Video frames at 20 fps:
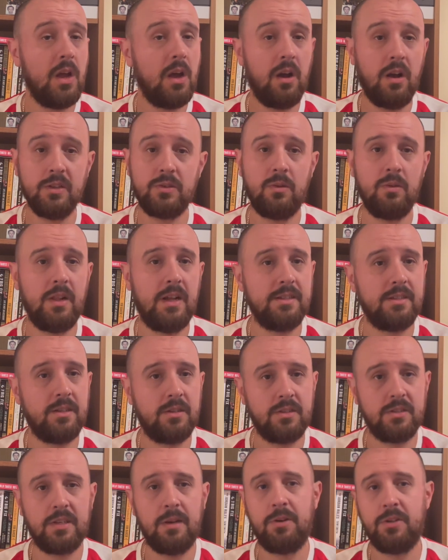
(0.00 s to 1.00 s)
Also,
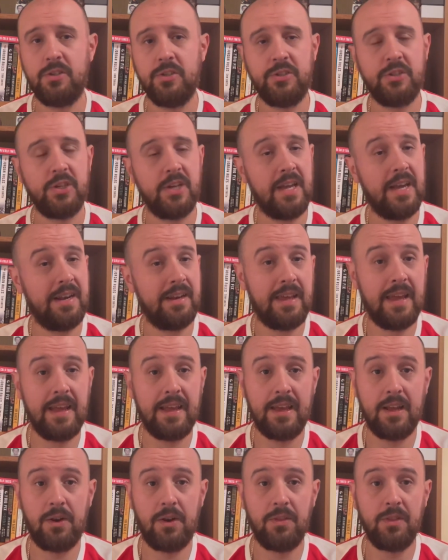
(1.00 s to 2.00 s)
Lazar Samadžić again
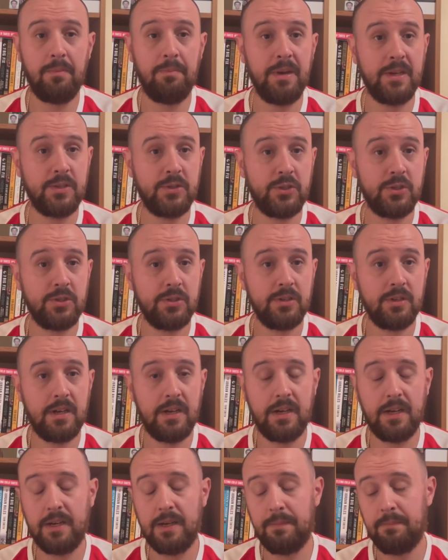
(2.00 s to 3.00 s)
can't get on the pitch.
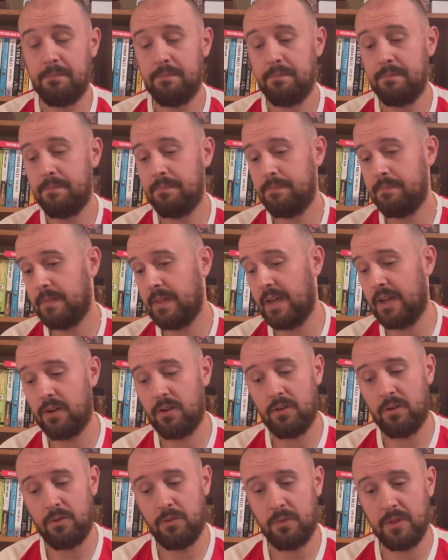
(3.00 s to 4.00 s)
I
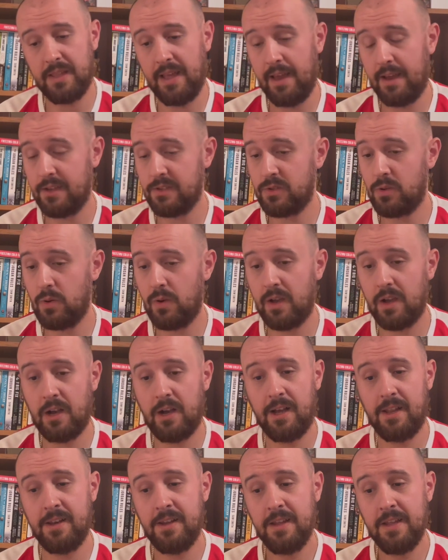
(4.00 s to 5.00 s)
don't know what the heck is going
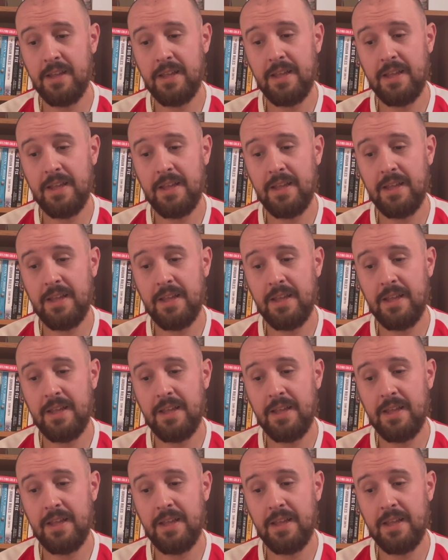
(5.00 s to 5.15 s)
on.